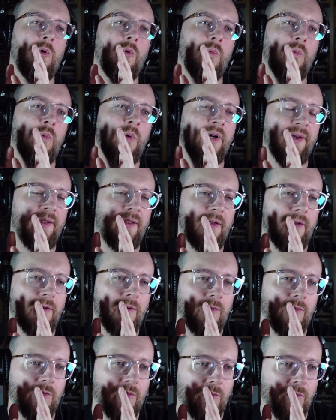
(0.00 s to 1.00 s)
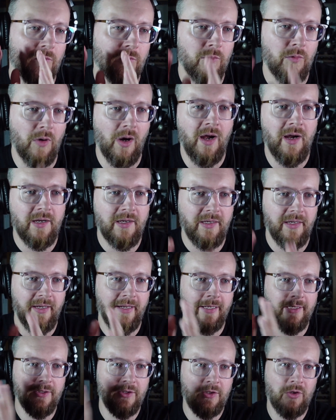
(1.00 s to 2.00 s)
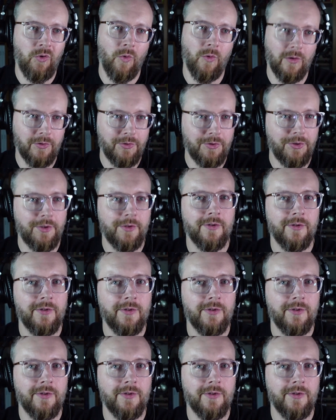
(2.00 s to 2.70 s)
with rock and torch.